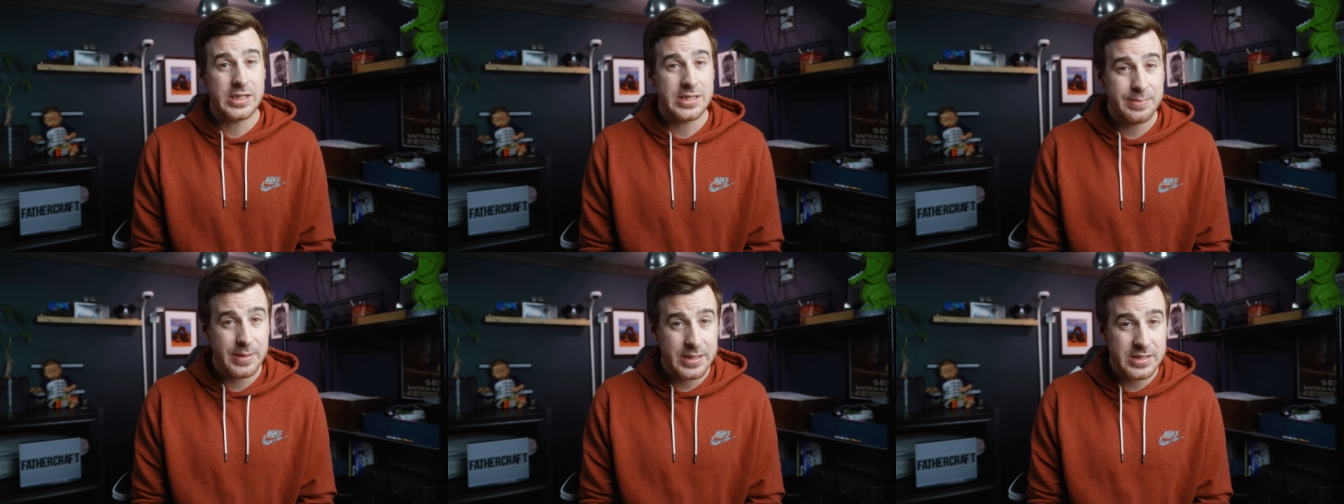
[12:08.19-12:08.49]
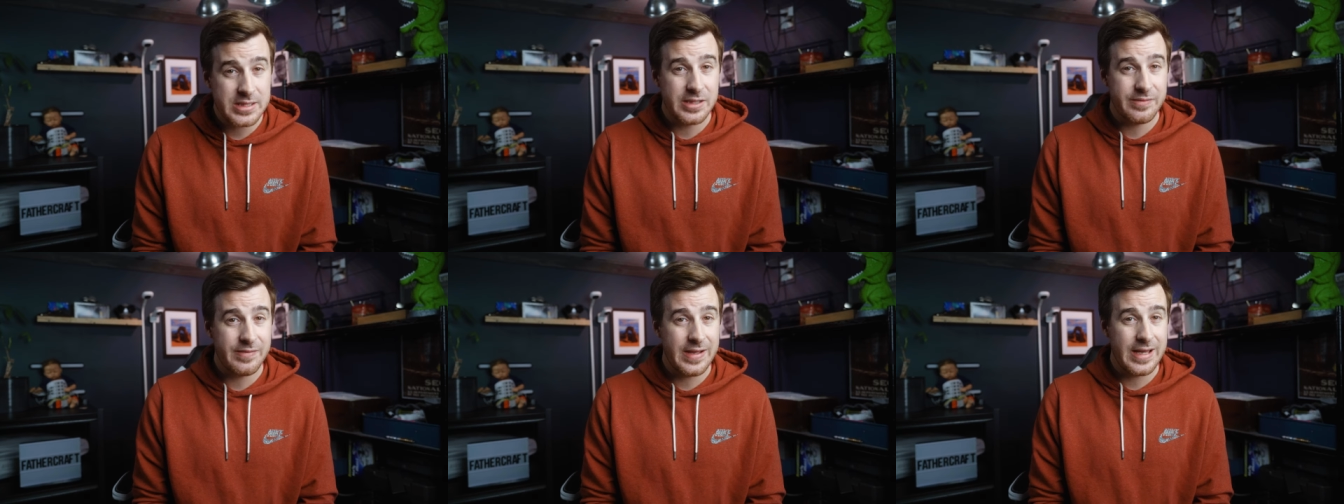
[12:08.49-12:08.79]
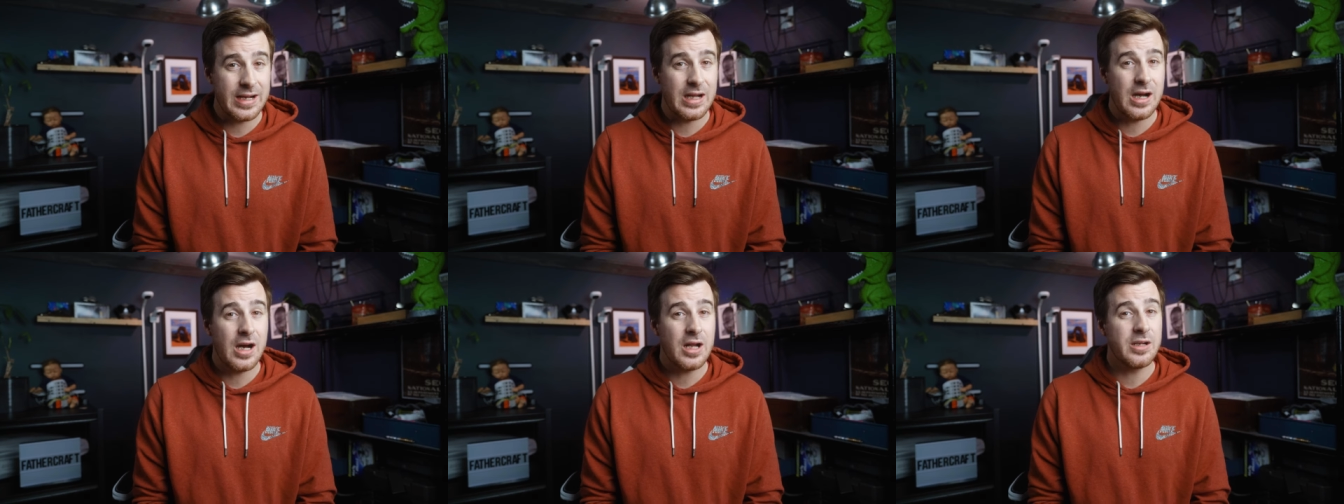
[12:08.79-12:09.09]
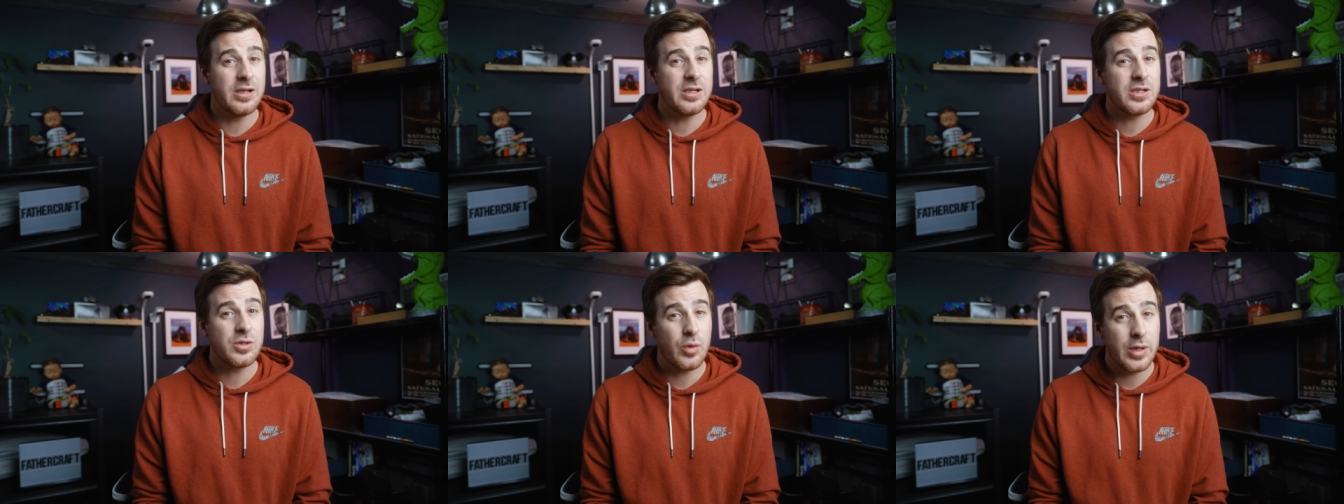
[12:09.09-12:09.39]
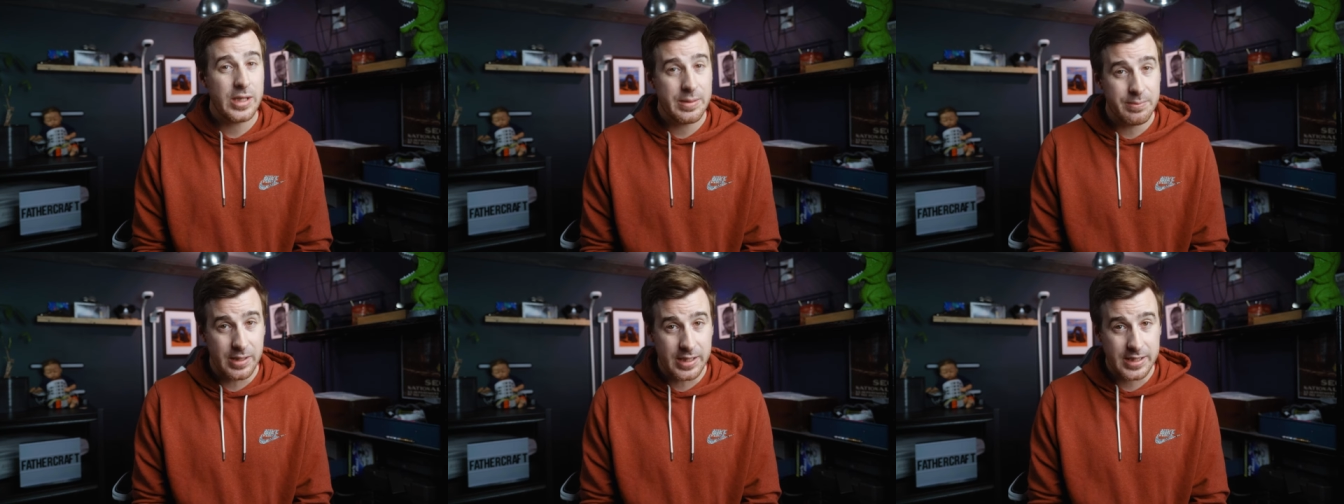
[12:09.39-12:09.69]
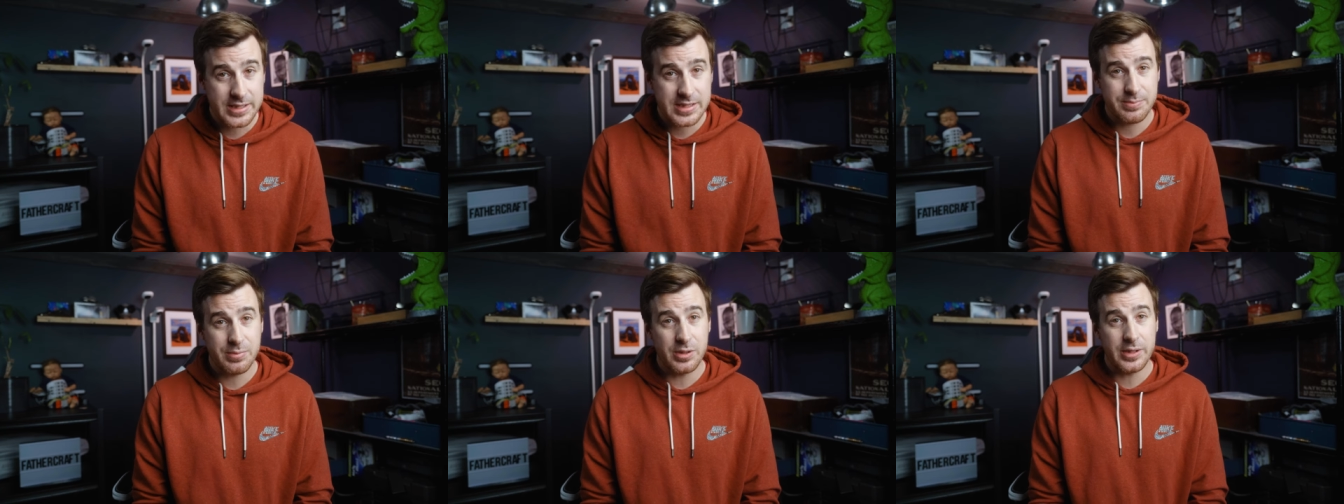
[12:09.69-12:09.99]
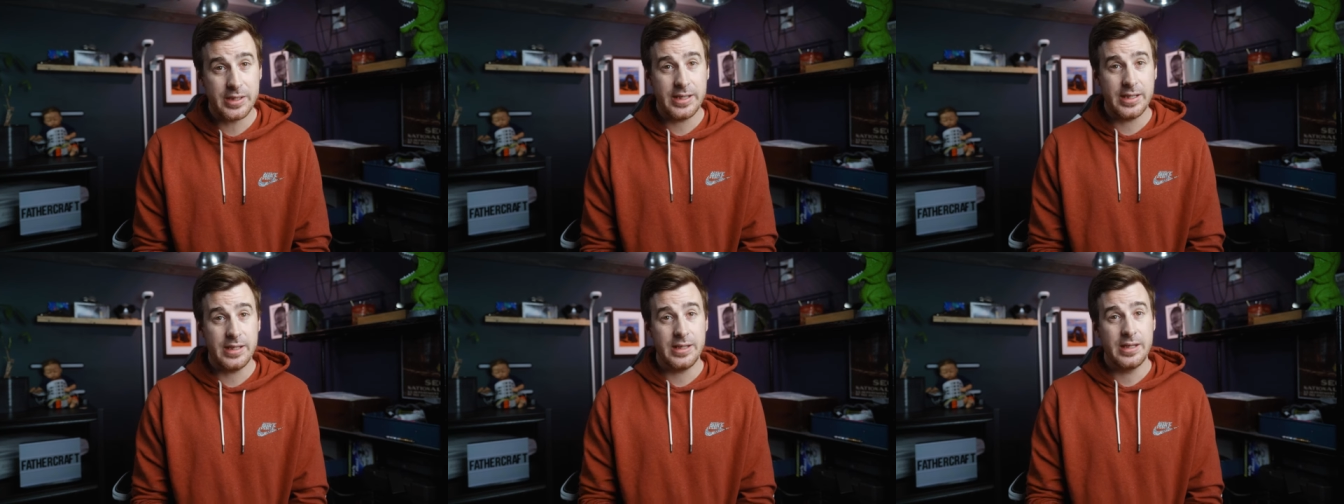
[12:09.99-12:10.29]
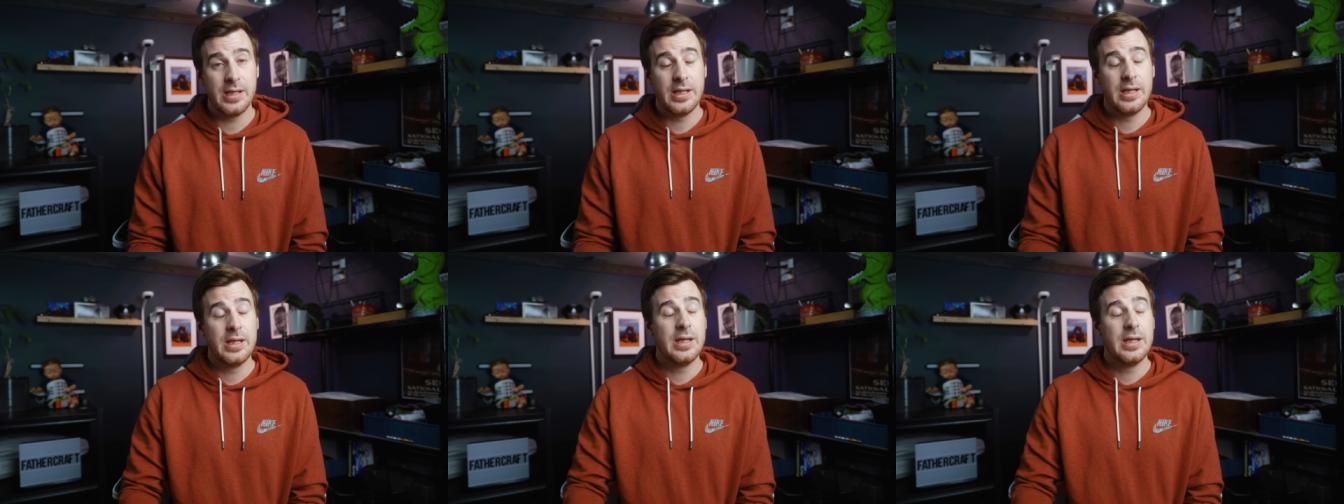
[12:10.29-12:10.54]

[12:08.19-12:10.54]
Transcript: expensive at 120 bucks per kit.